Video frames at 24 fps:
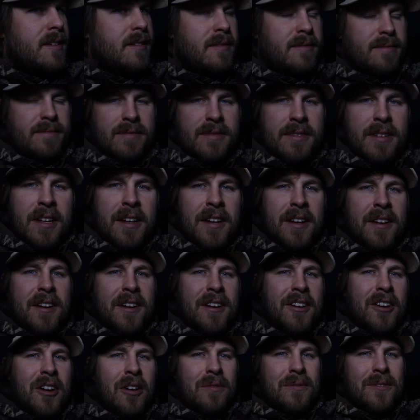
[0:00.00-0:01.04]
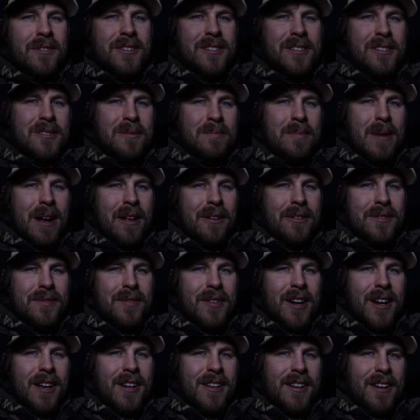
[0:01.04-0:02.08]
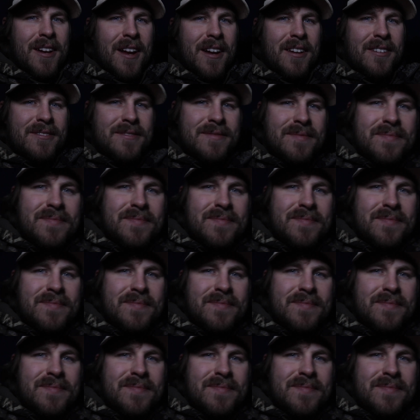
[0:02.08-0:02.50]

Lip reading: and hopefully see some mallards flying today.